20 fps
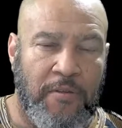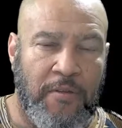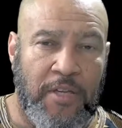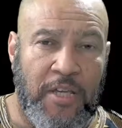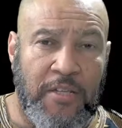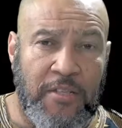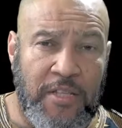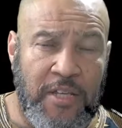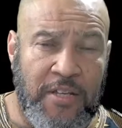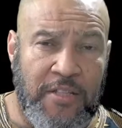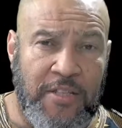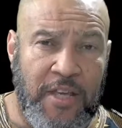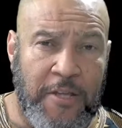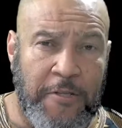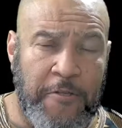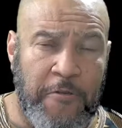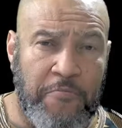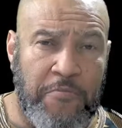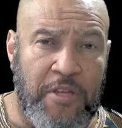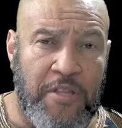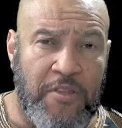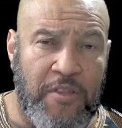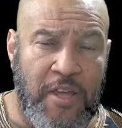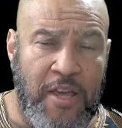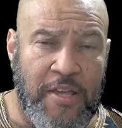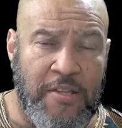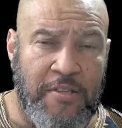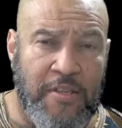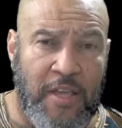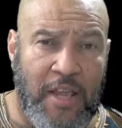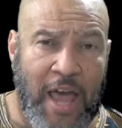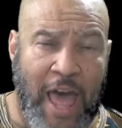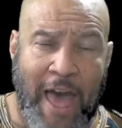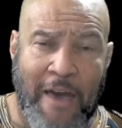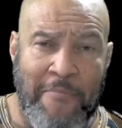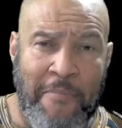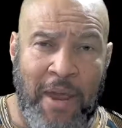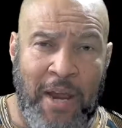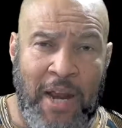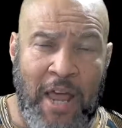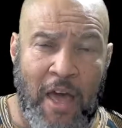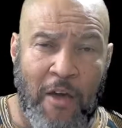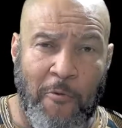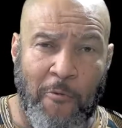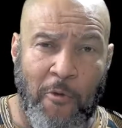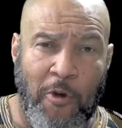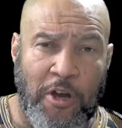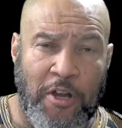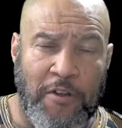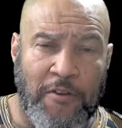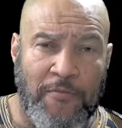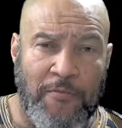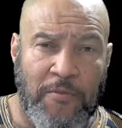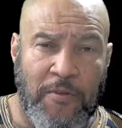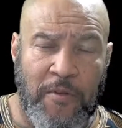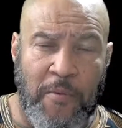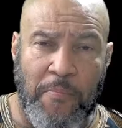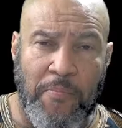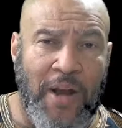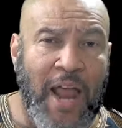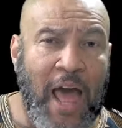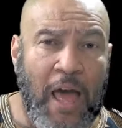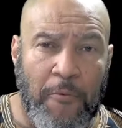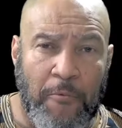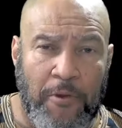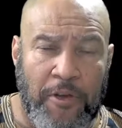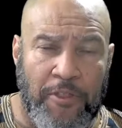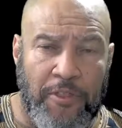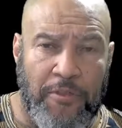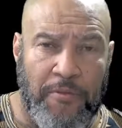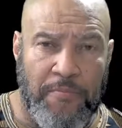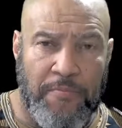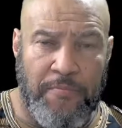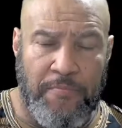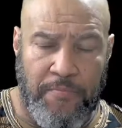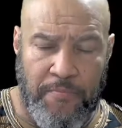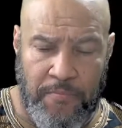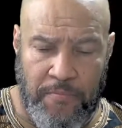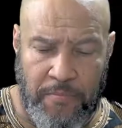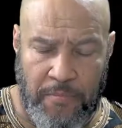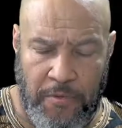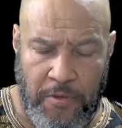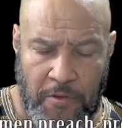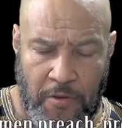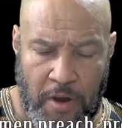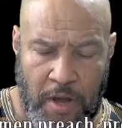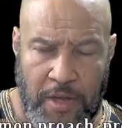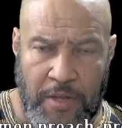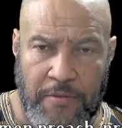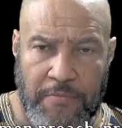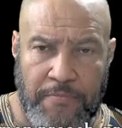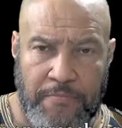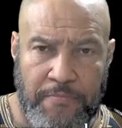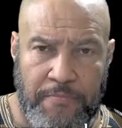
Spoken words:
can dictate to me things that I may not want to comply with. Right?